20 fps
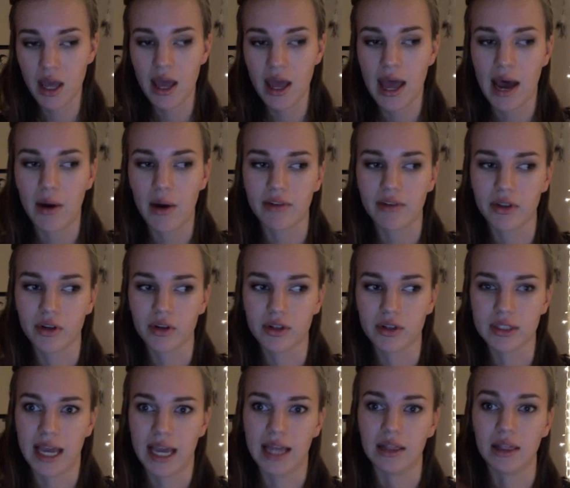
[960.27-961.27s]
However,
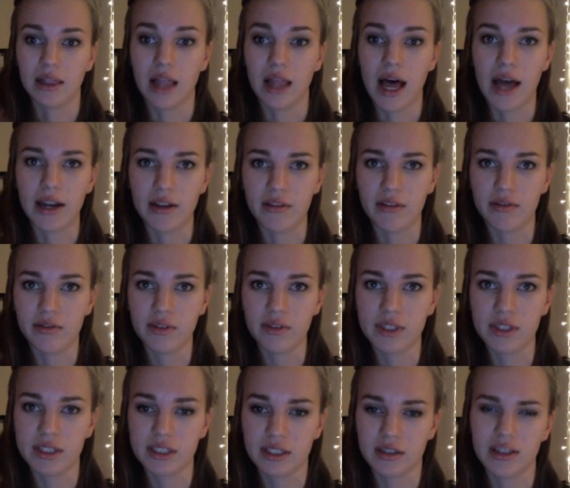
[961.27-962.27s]
there's a lot of,
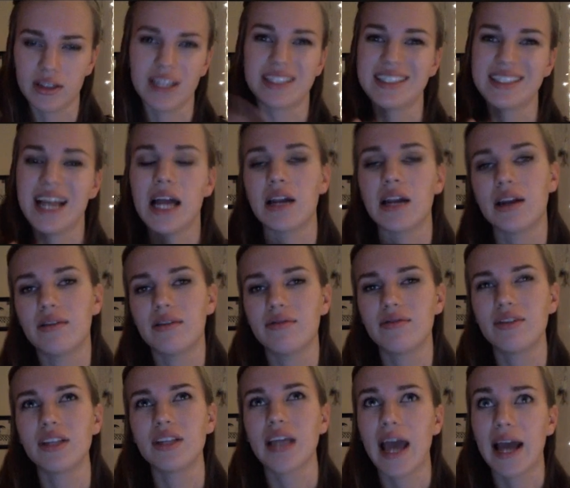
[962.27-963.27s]
it's not
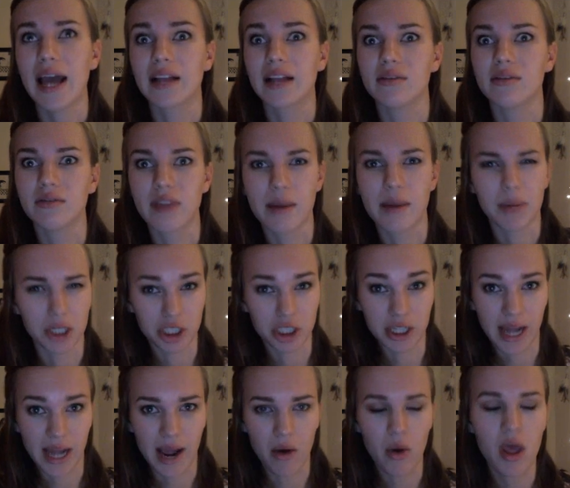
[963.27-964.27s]
really active that much
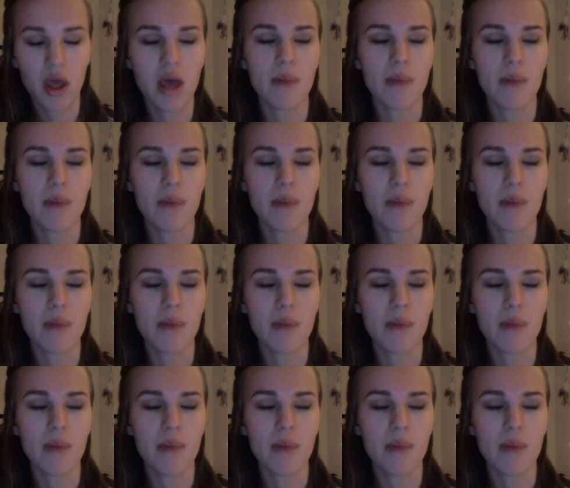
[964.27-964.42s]
now,